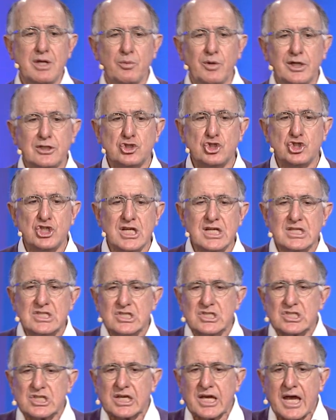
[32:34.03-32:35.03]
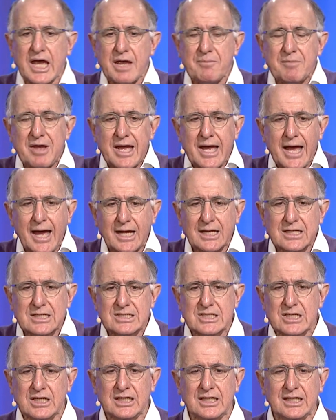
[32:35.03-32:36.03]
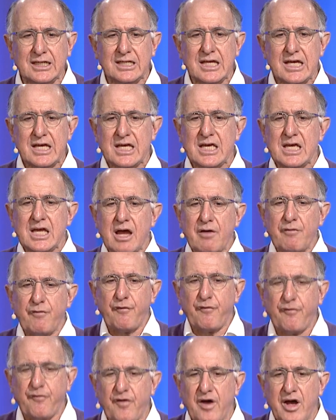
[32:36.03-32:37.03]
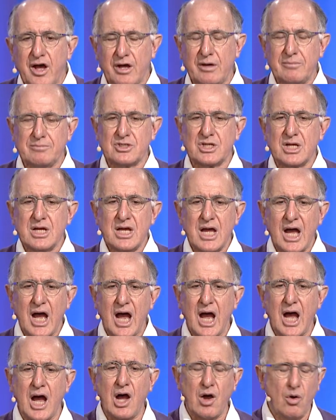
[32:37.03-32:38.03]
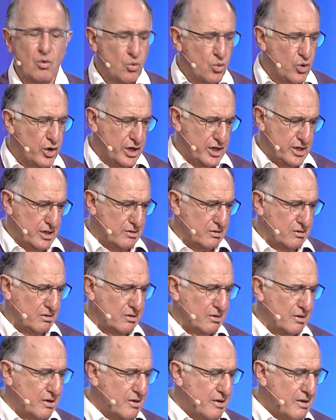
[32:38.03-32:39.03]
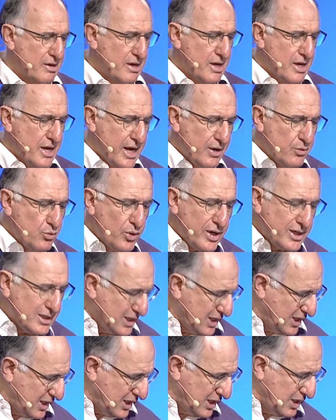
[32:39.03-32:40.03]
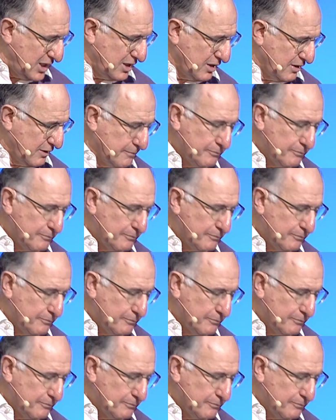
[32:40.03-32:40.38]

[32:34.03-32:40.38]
When Jesus came and died, he affirmed our worth. And when he